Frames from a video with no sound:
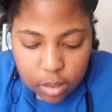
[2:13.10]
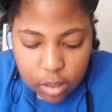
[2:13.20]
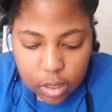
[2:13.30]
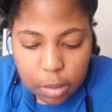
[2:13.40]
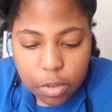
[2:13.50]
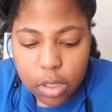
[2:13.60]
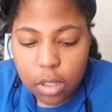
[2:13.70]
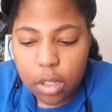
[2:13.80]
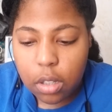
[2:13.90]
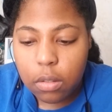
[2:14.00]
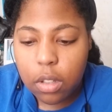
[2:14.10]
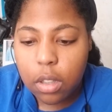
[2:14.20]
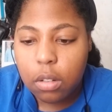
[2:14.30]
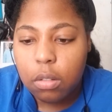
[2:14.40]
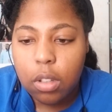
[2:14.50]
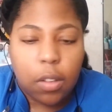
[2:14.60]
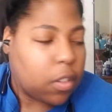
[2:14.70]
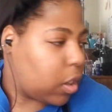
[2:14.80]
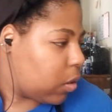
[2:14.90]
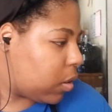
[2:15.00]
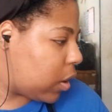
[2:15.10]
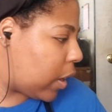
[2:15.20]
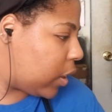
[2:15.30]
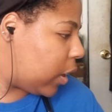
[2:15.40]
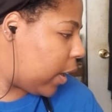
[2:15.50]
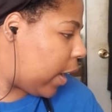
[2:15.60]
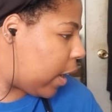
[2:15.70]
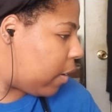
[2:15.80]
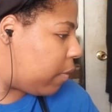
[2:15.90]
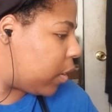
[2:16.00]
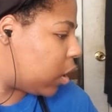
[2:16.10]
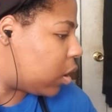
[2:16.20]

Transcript: And I'm just gonna use the little, even though I think I have like